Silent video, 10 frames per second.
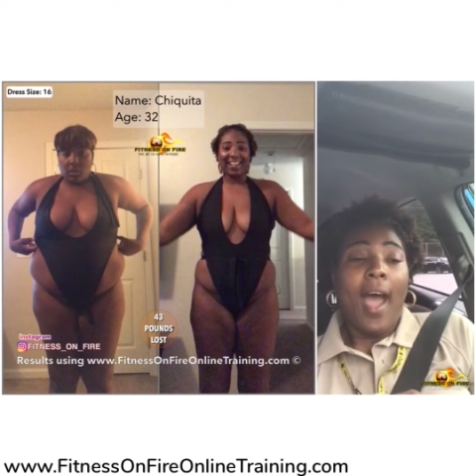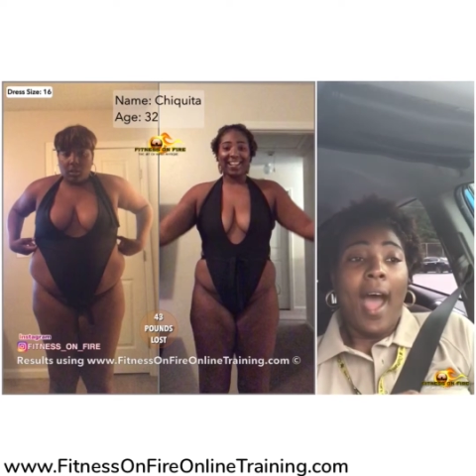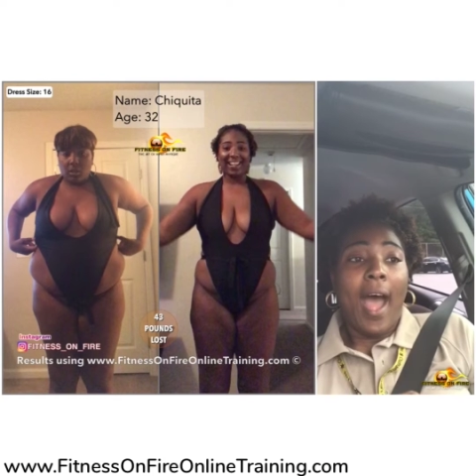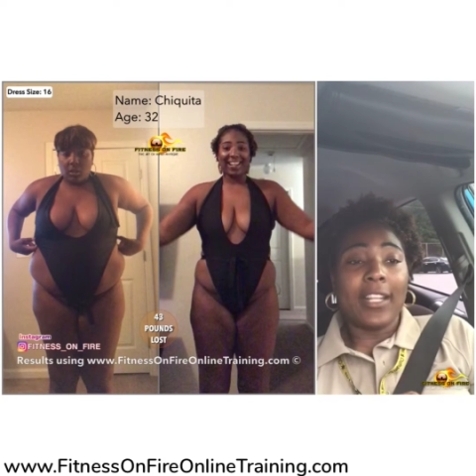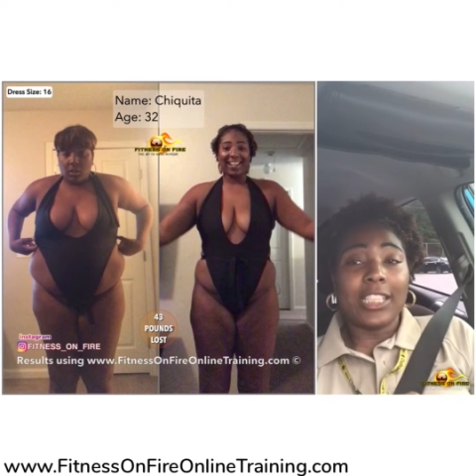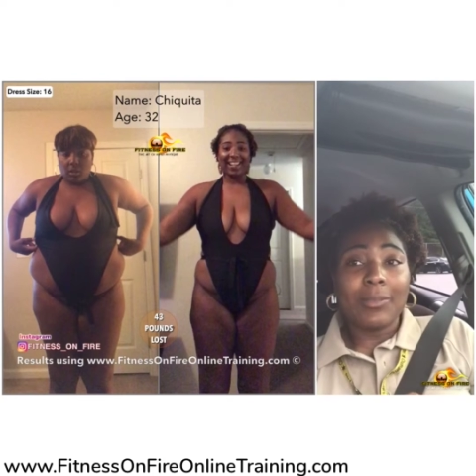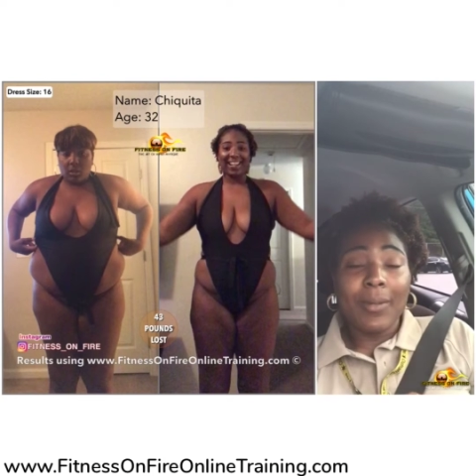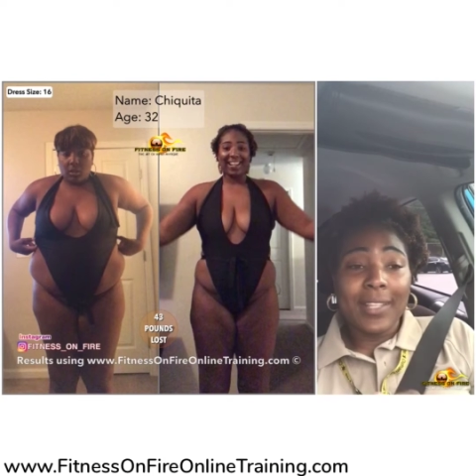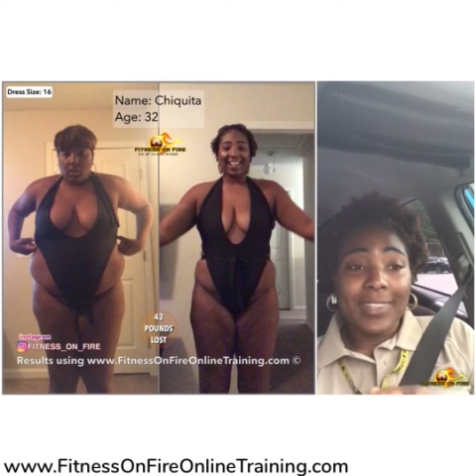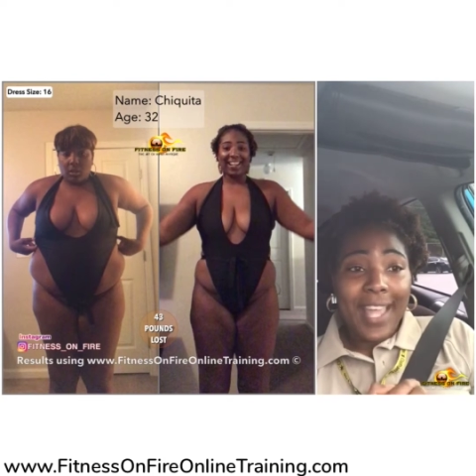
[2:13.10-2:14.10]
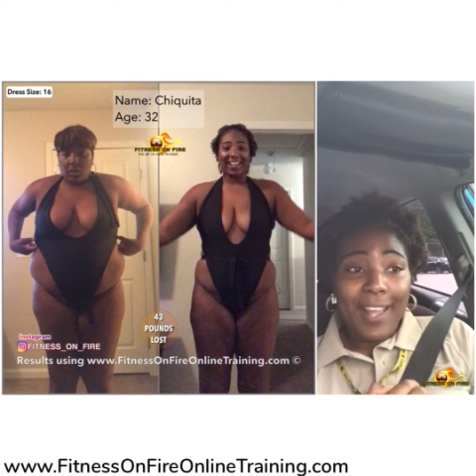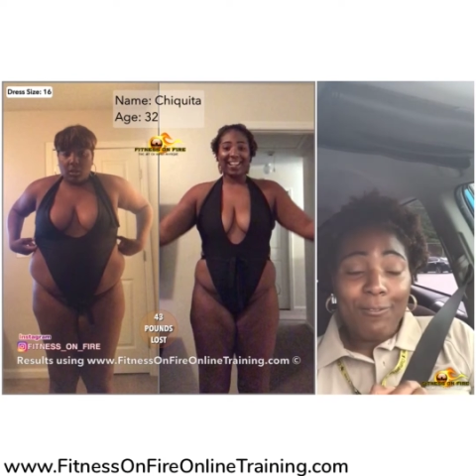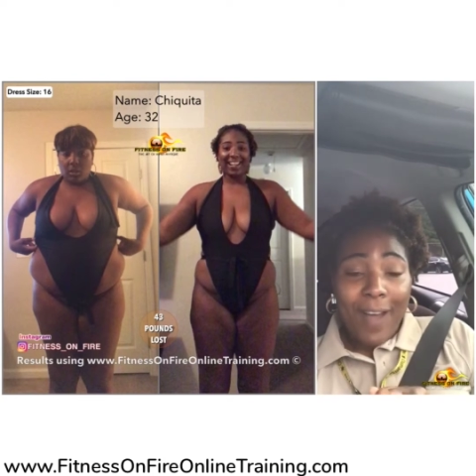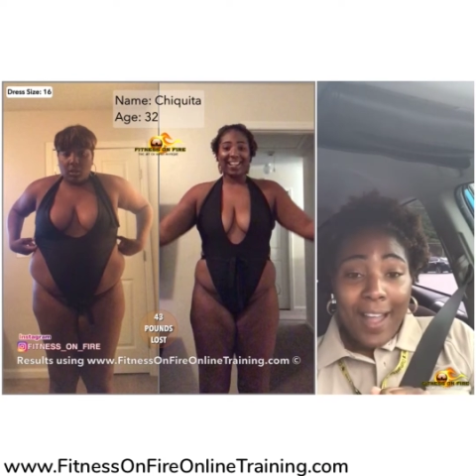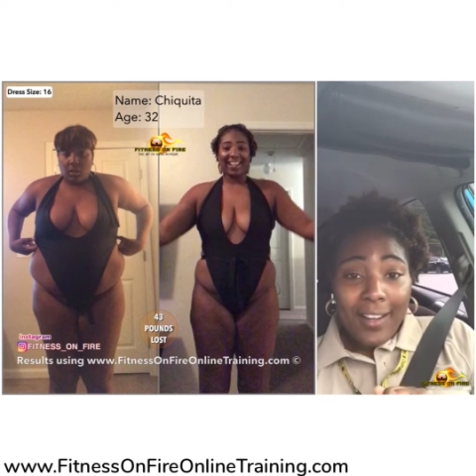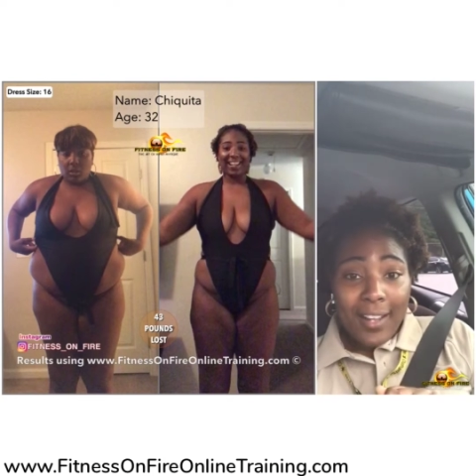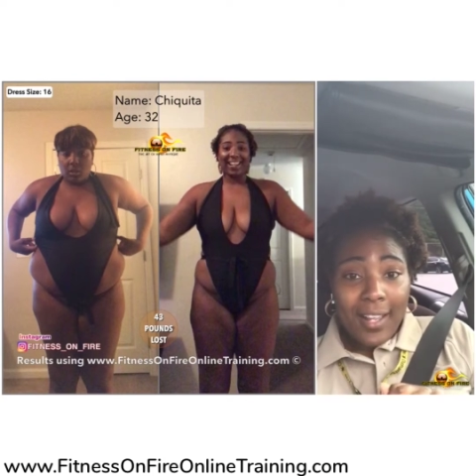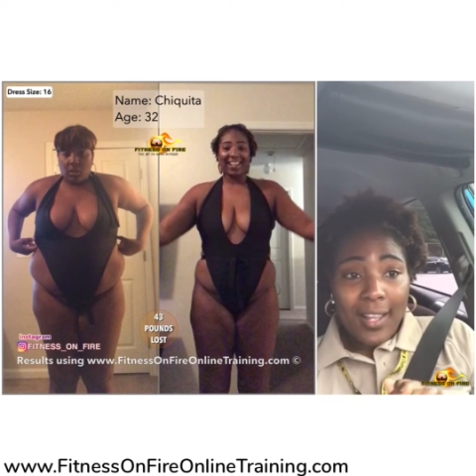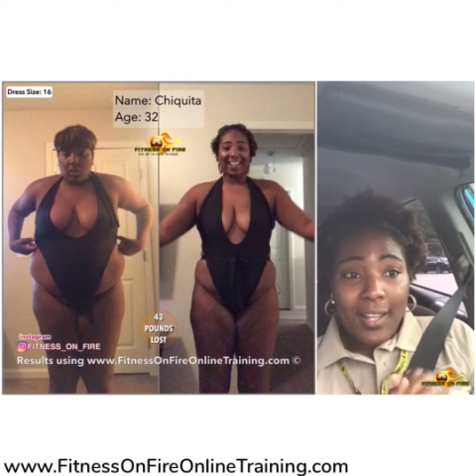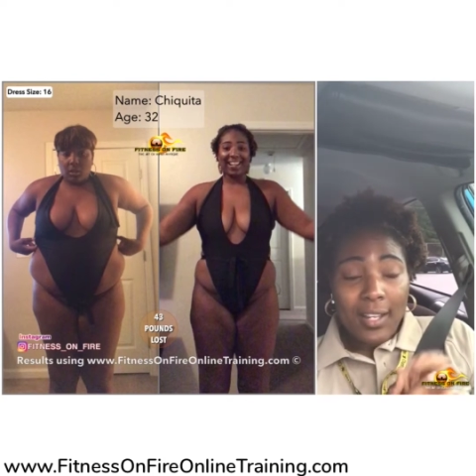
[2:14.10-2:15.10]
i just want to thank fire
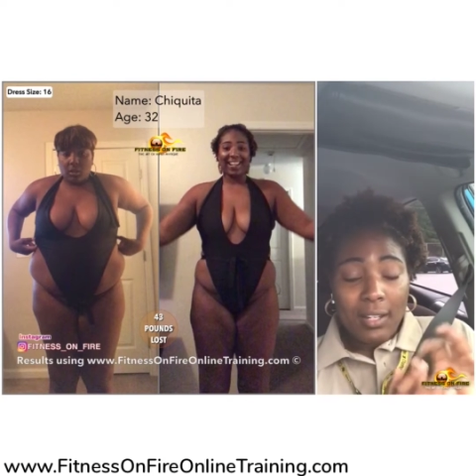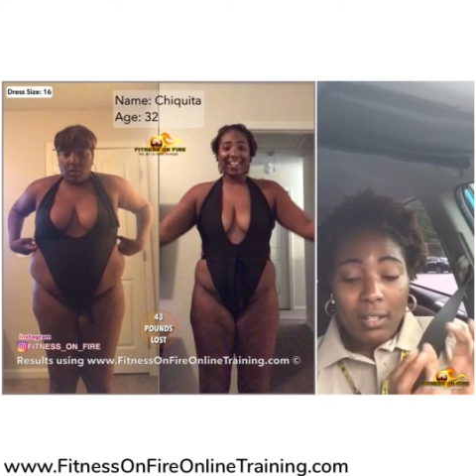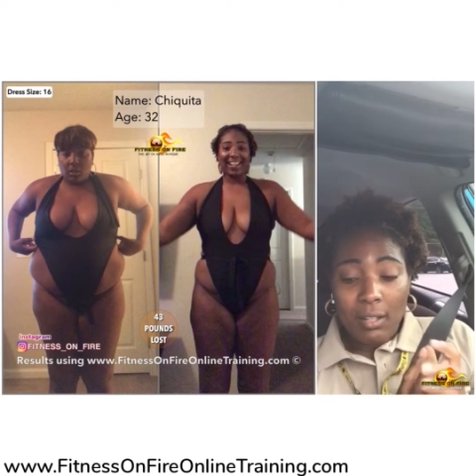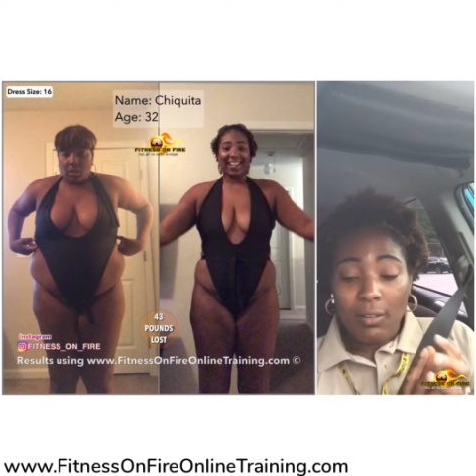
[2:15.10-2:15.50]
and